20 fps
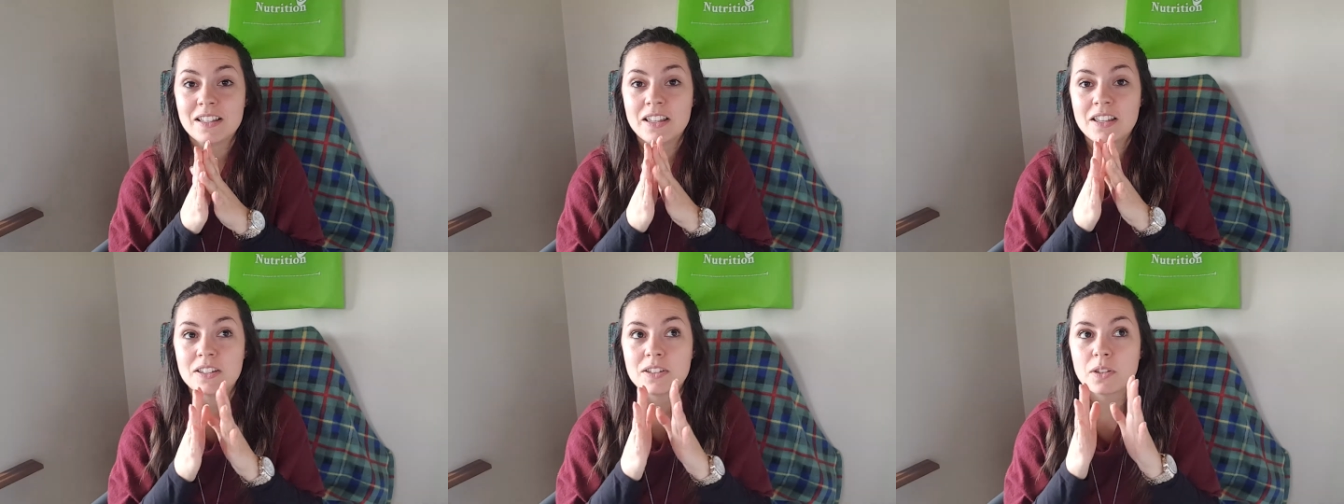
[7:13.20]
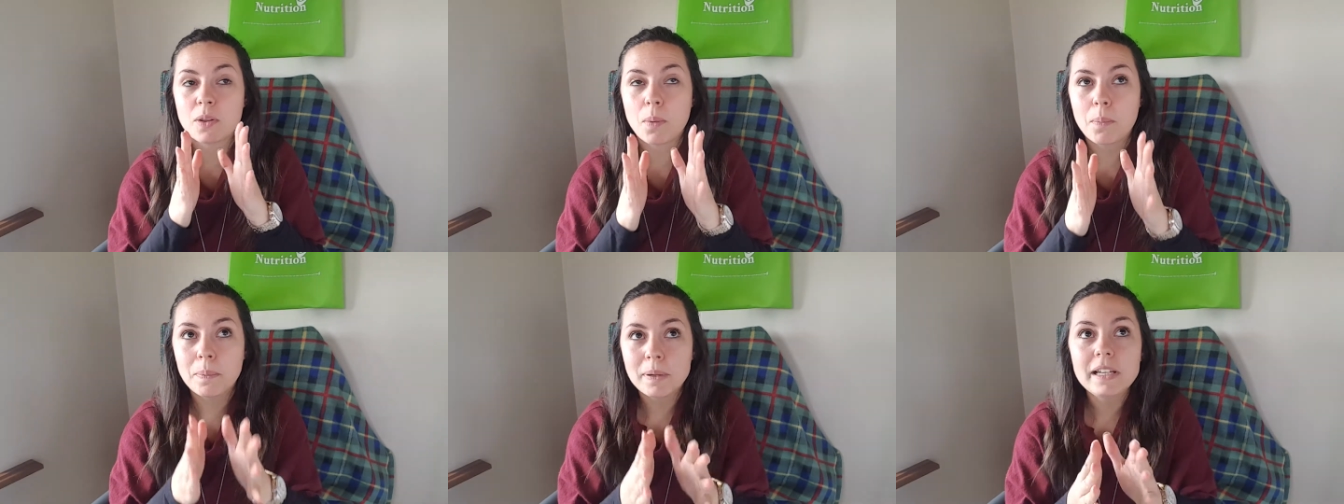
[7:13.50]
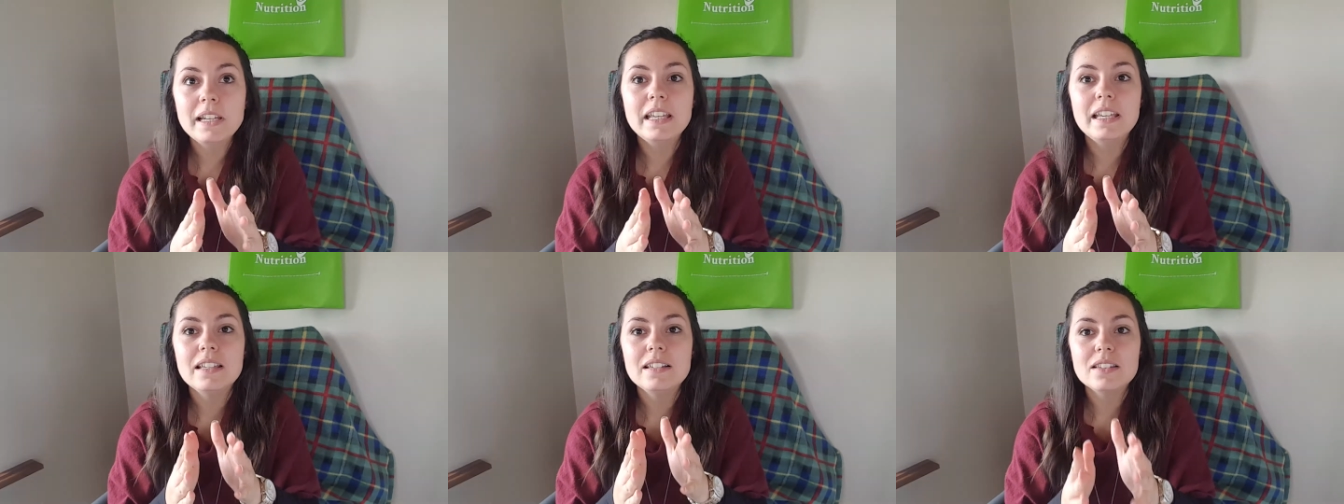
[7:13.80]
So
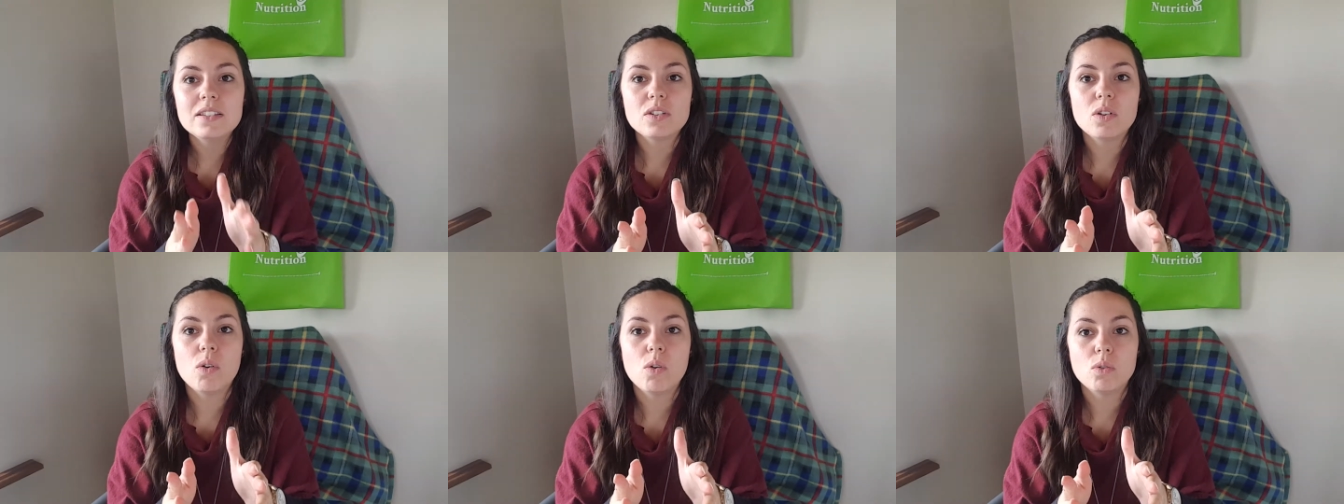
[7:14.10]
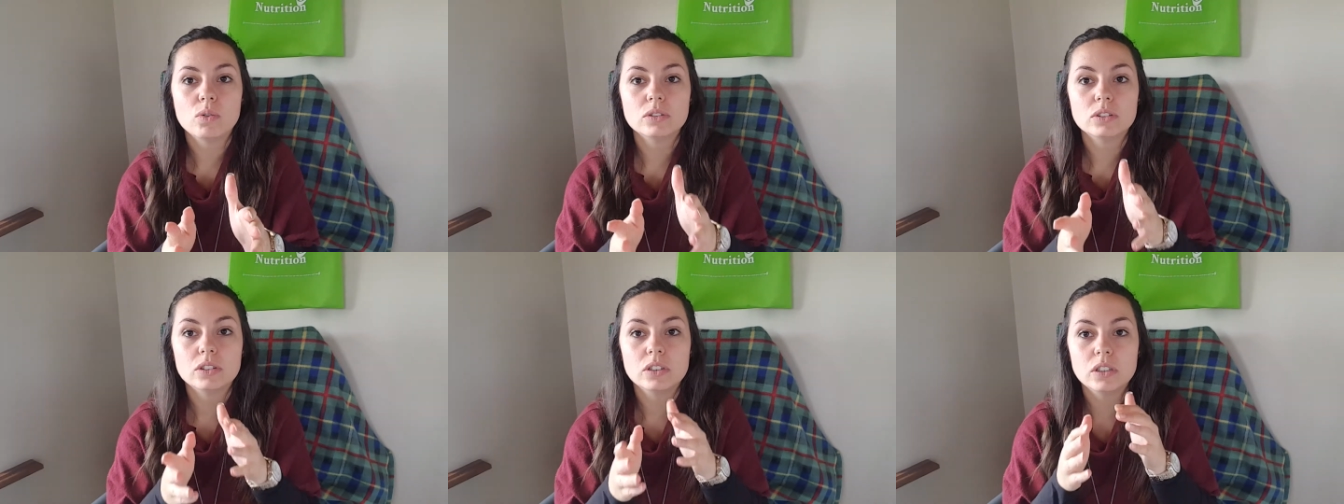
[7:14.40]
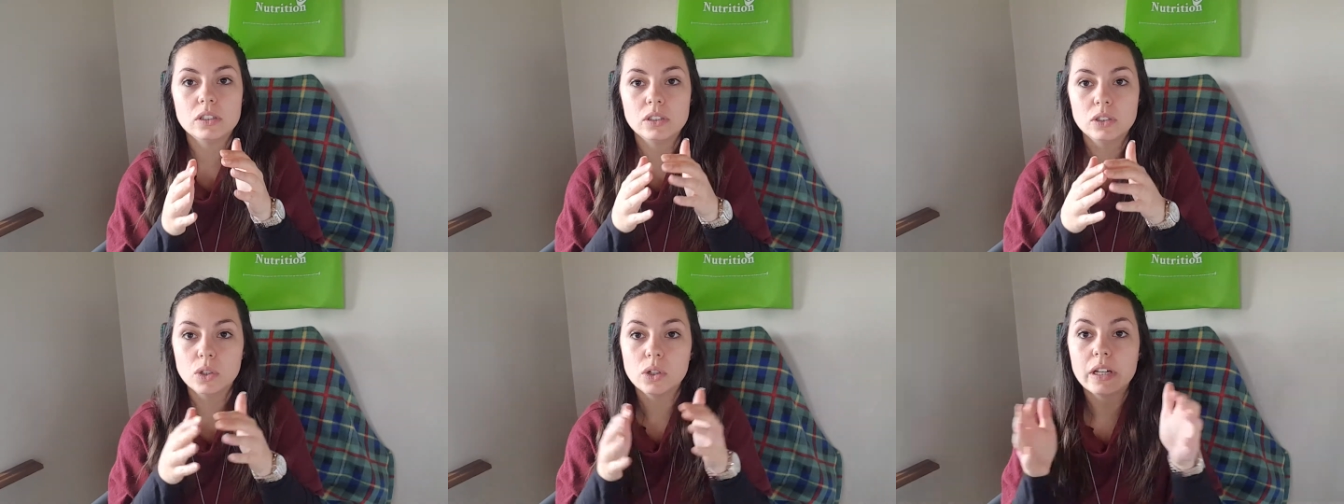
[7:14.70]
please don't
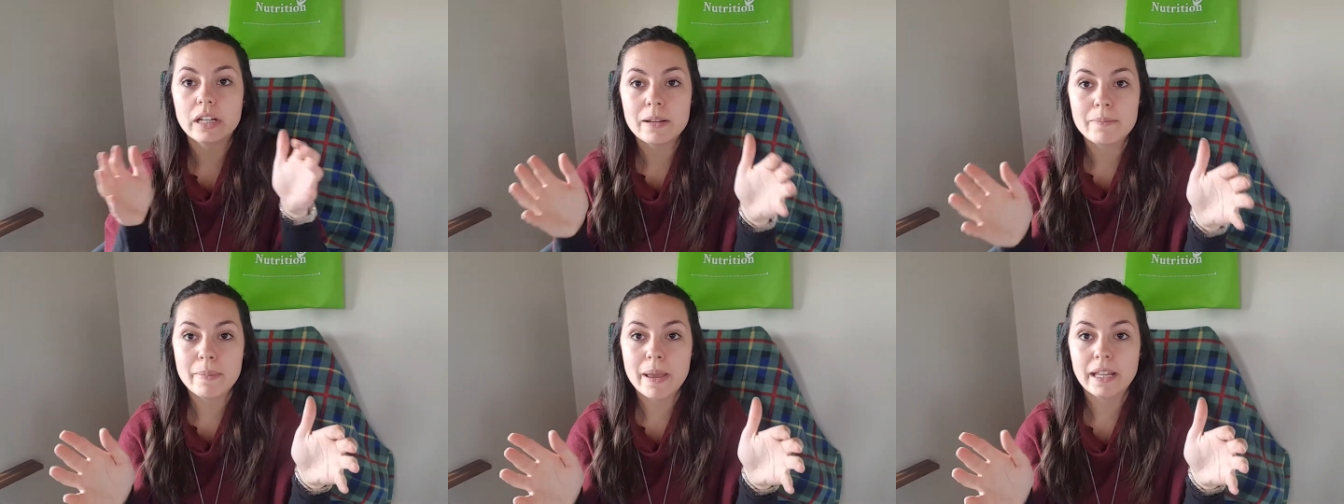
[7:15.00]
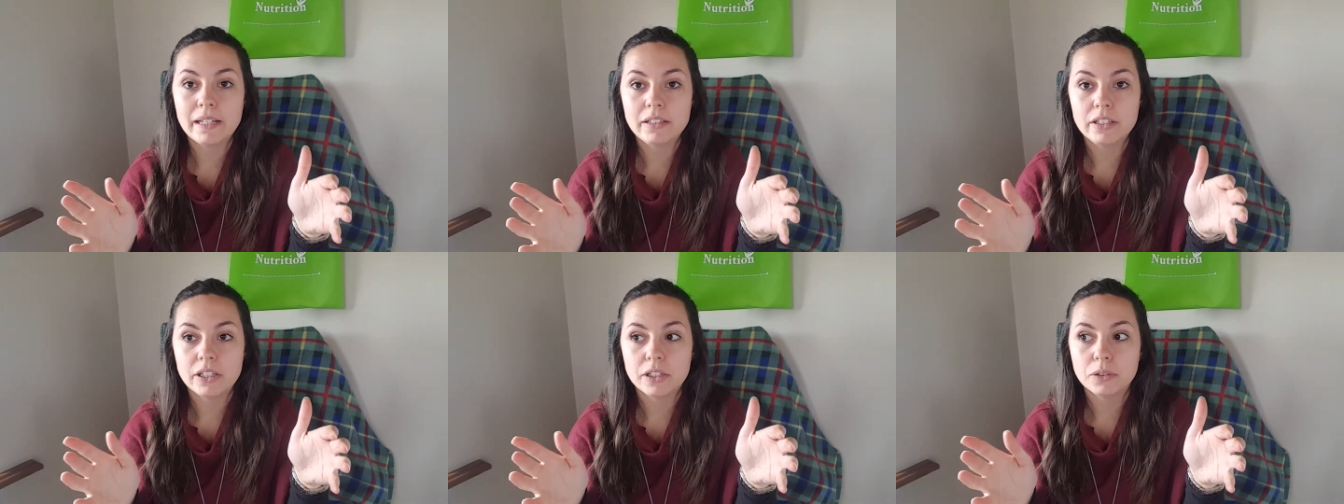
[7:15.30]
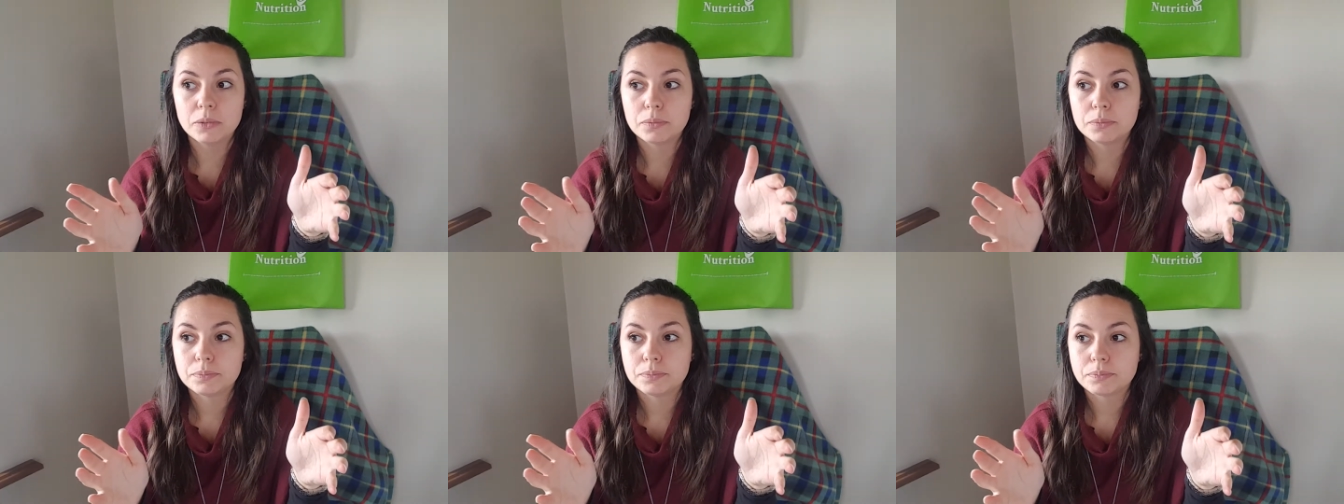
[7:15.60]
look at a
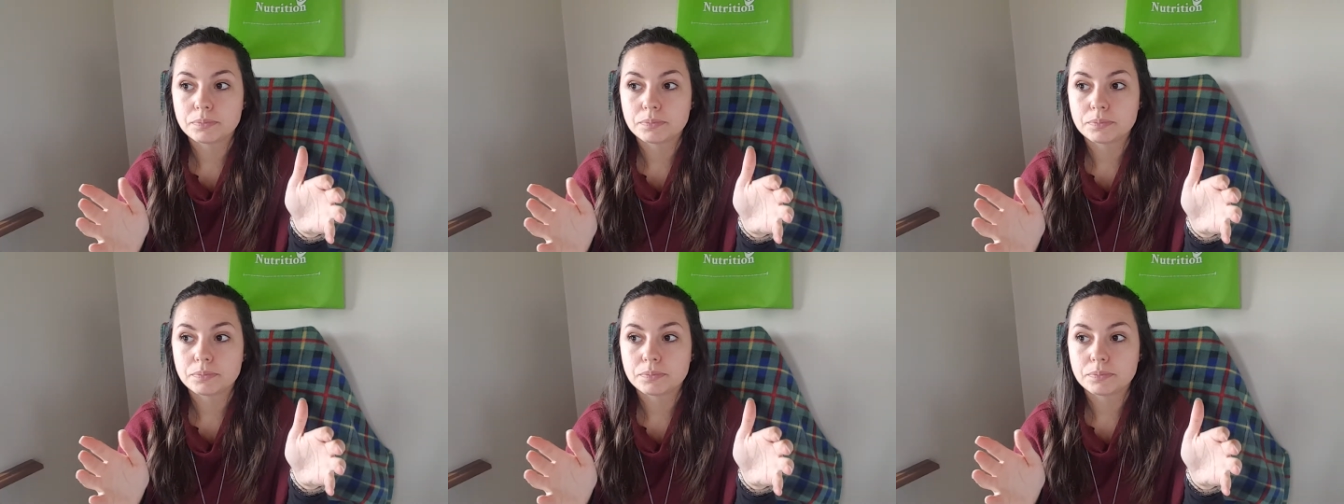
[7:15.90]
menu